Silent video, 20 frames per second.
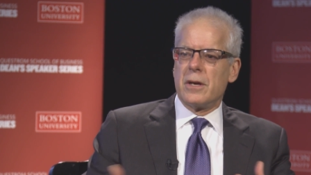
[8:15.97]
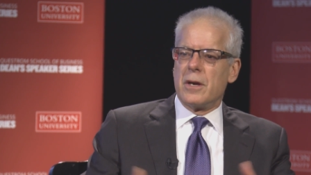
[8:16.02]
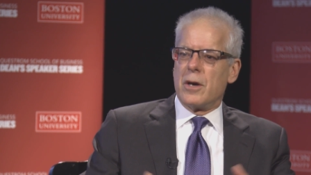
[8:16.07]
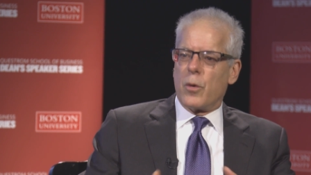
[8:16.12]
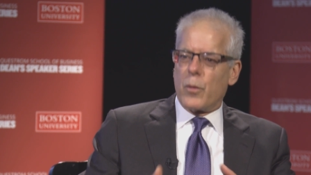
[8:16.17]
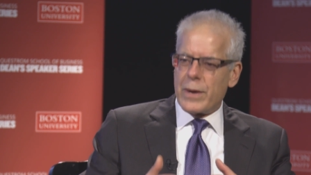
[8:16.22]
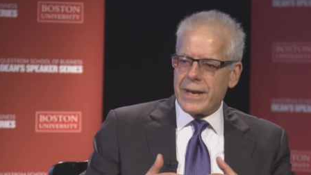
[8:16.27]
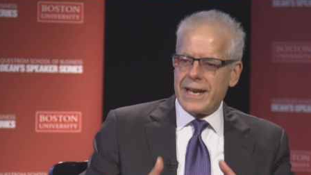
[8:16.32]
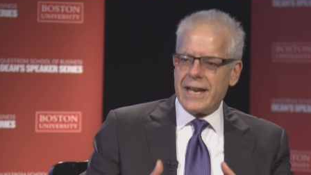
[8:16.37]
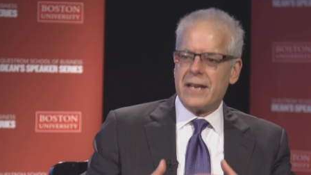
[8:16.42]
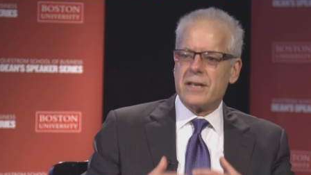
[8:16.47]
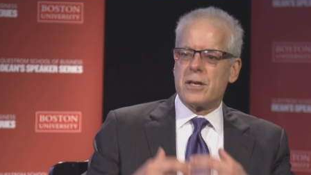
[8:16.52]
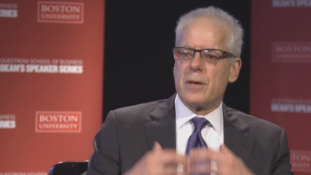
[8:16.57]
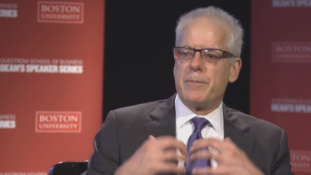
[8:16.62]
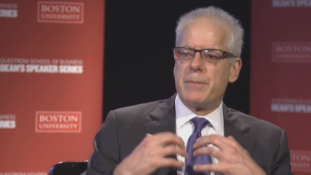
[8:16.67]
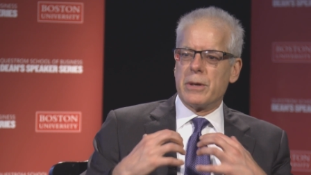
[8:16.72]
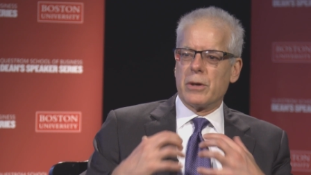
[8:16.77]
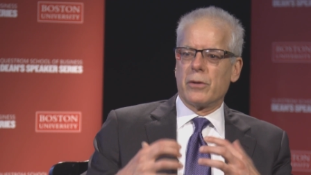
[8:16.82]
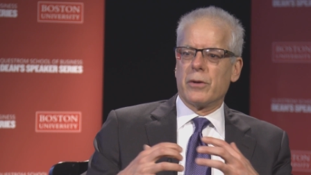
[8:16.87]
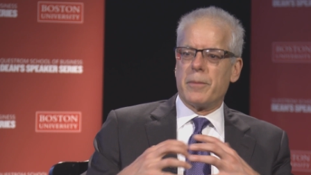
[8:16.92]
we needed to
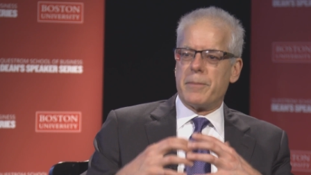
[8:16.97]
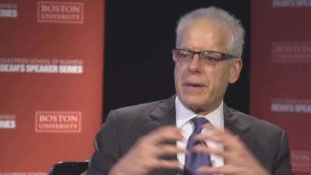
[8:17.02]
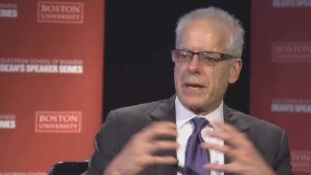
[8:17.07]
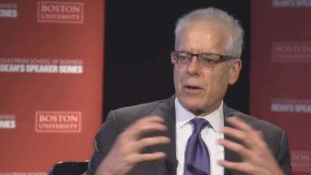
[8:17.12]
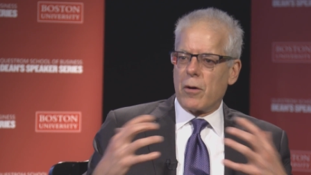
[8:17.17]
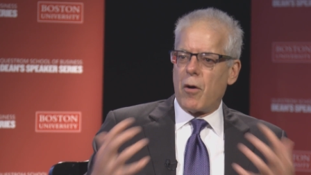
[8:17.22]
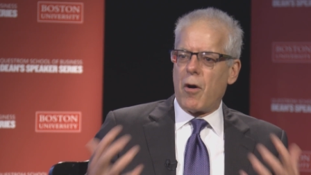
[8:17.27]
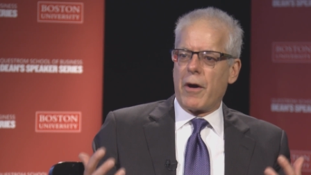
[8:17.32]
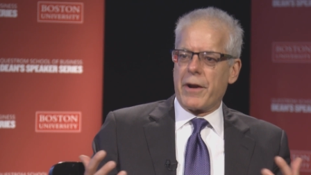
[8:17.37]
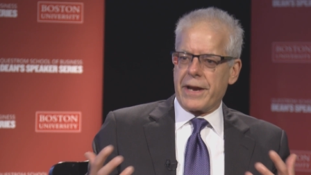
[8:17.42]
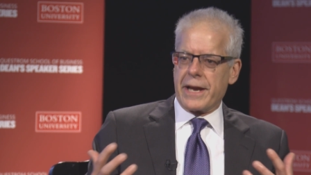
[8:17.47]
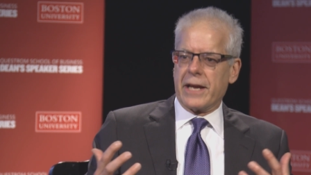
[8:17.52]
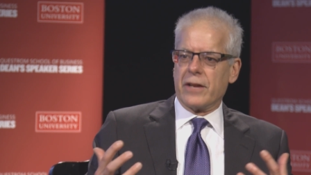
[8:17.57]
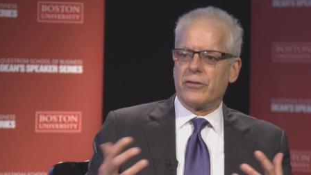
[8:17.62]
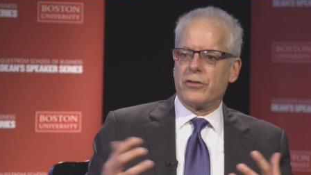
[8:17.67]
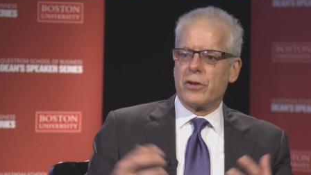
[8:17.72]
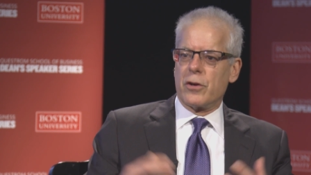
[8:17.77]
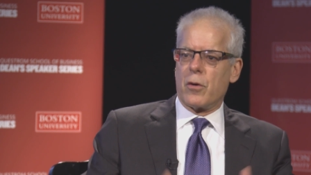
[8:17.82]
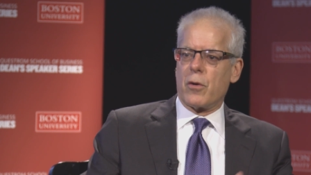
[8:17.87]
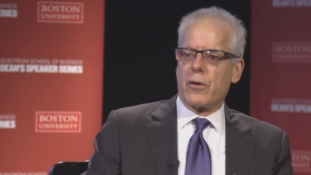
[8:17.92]
build a big
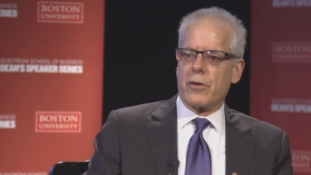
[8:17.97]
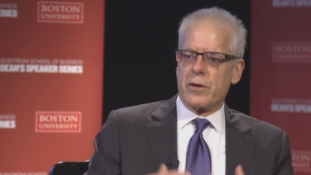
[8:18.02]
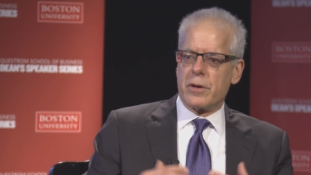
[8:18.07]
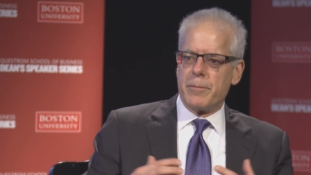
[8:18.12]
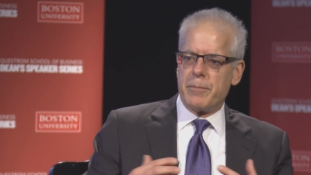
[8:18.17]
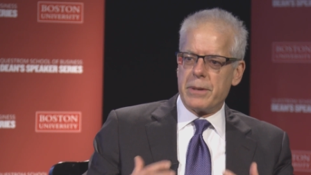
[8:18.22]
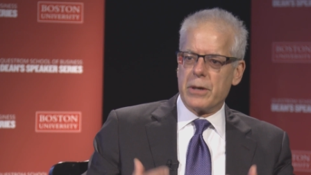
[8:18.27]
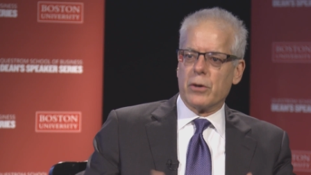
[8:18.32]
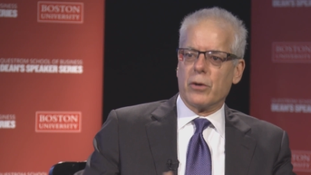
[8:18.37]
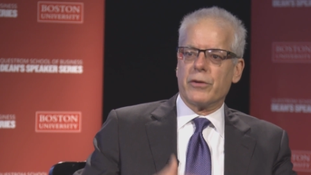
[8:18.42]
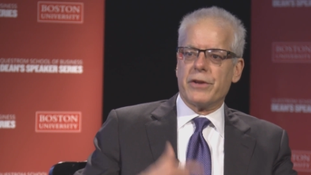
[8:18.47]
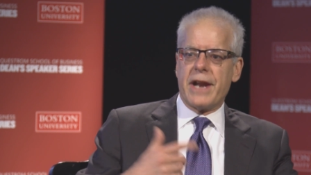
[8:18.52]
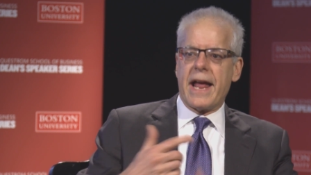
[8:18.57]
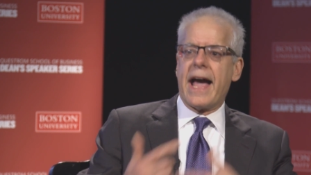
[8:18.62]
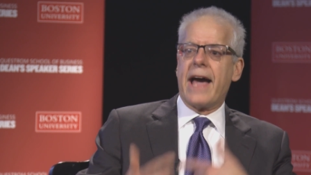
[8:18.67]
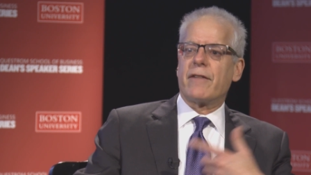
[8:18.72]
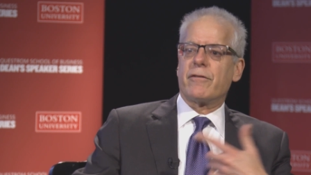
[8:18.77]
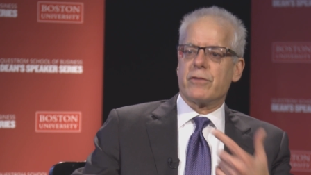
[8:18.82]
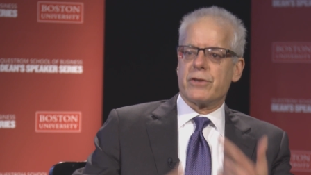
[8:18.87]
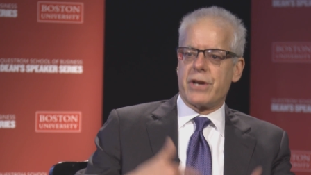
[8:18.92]
audience in order to build an
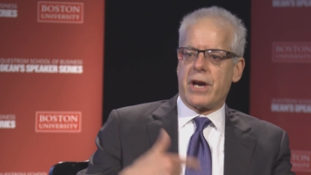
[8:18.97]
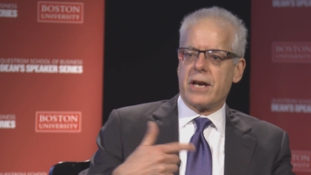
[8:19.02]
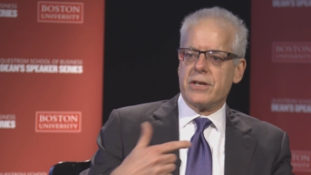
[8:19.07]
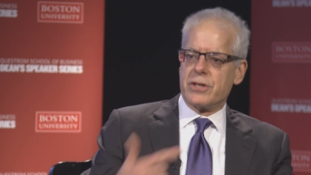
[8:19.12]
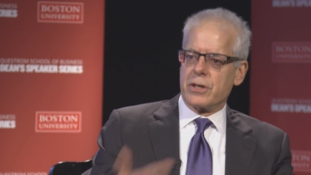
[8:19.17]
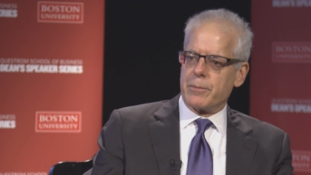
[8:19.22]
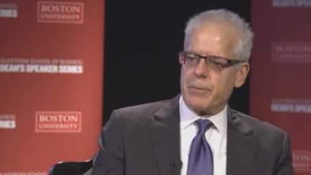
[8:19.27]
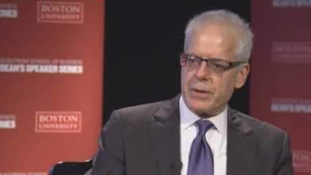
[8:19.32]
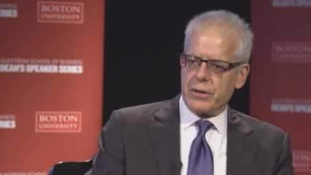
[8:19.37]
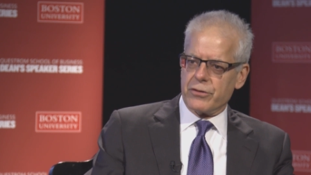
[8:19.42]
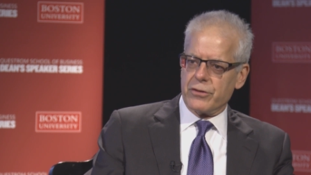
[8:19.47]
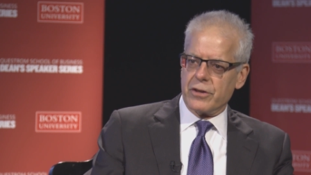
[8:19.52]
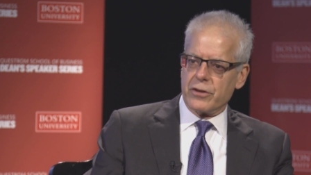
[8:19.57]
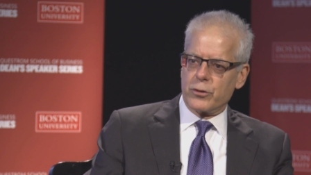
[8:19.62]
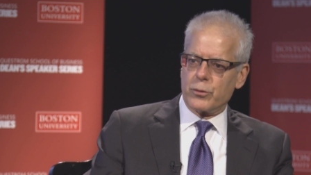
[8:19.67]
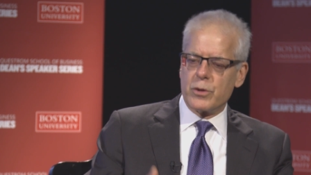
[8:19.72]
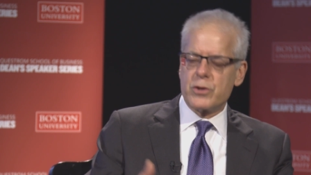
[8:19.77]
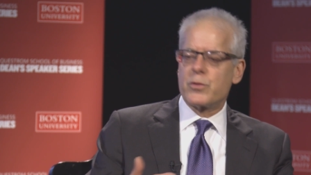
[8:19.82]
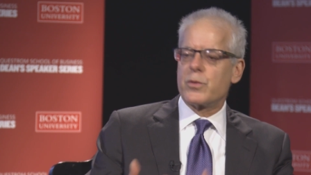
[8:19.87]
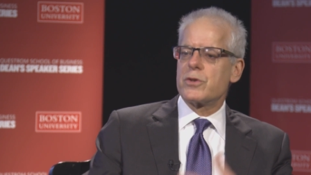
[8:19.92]
advertising
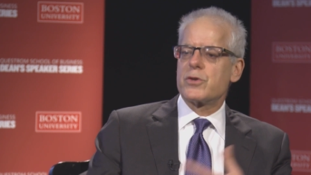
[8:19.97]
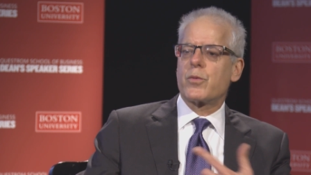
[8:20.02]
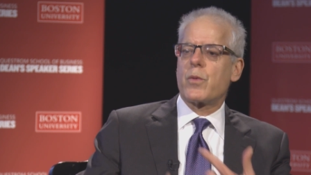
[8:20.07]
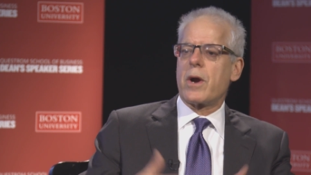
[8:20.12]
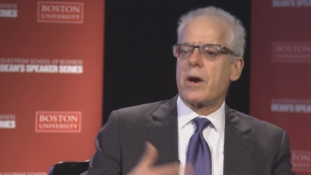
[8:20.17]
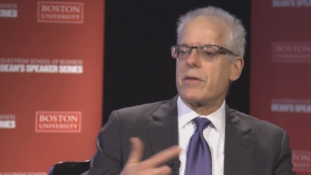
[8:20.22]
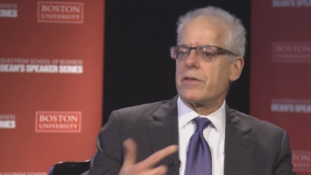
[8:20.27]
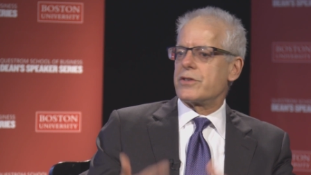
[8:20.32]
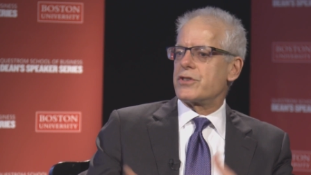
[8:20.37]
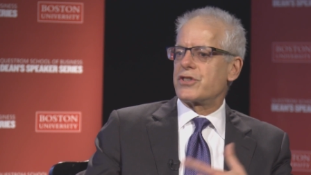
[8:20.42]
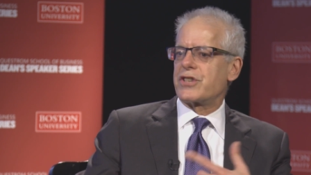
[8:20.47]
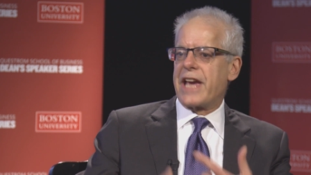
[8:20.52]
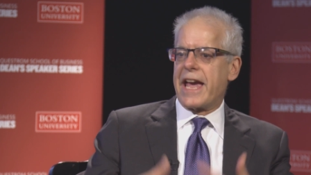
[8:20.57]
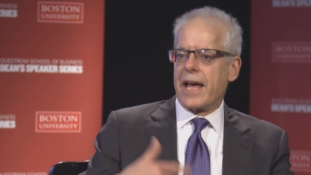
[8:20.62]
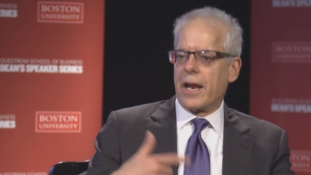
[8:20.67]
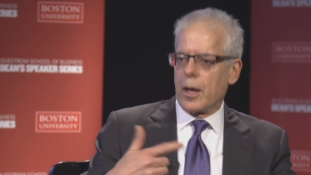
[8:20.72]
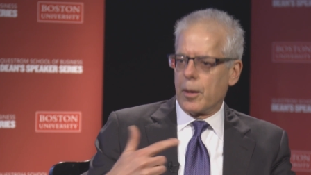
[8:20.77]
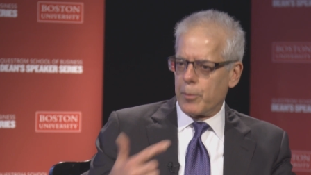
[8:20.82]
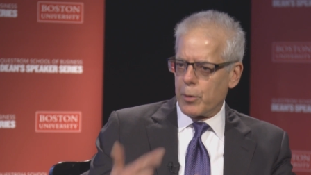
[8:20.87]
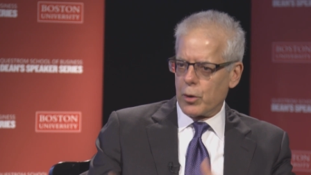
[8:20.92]
business, which was where the
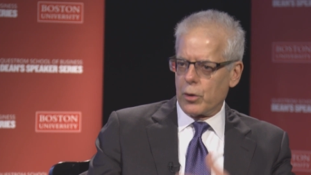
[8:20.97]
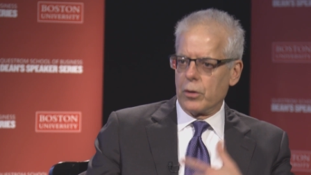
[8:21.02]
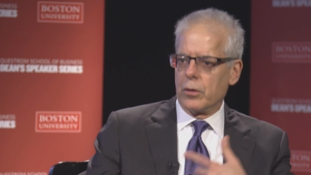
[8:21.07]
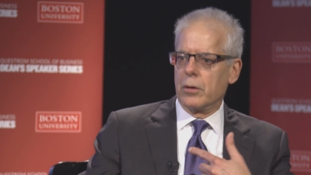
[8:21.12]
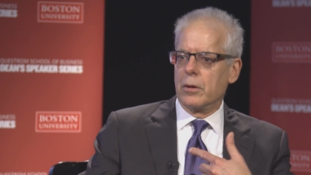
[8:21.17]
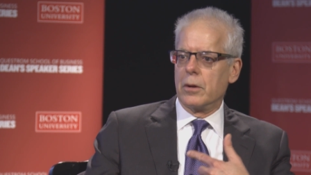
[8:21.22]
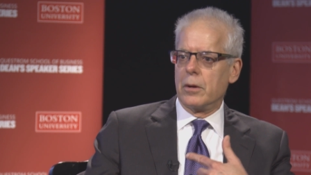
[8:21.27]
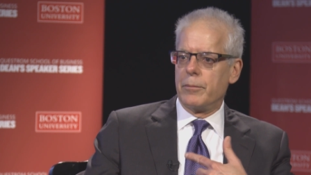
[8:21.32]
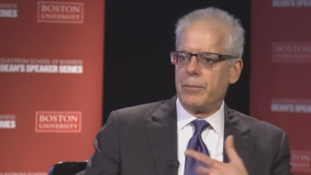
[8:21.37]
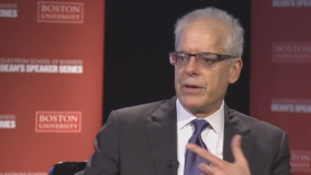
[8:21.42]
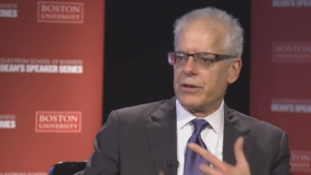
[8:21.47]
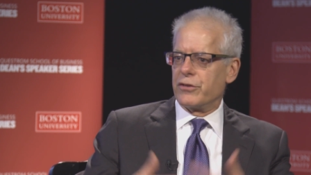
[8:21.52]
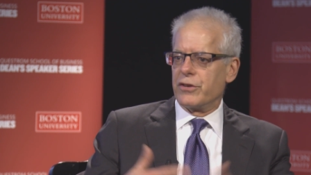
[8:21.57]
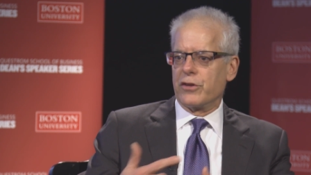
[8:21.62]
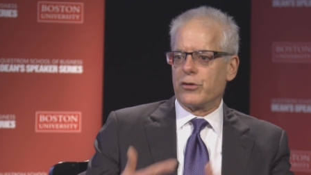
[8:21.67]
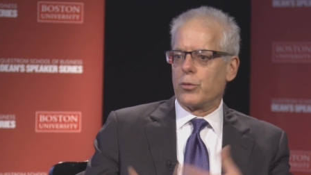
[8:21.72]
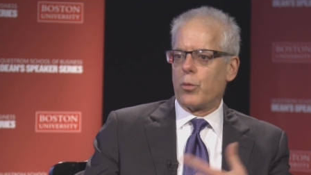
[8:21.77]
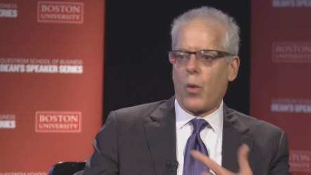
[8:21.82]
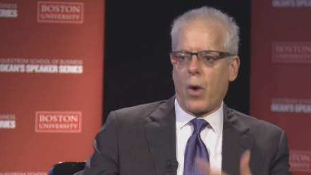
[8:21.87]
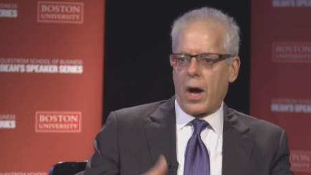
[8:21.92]
scalable mm -hmm.
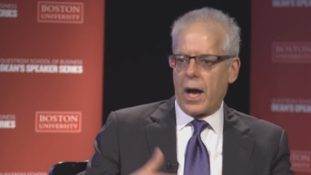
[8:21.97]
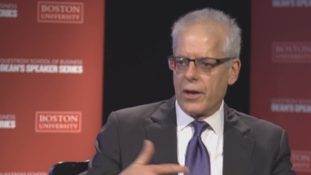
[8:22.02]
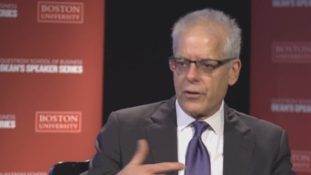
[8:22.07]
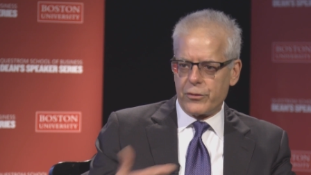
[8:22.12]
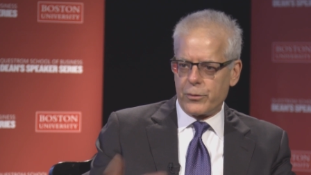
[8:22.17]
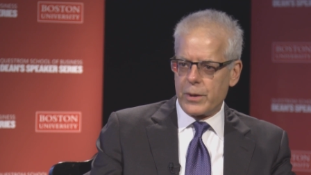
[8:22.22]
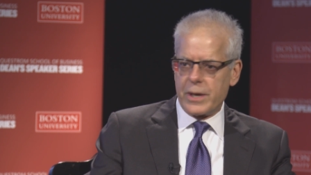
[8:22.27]
business was.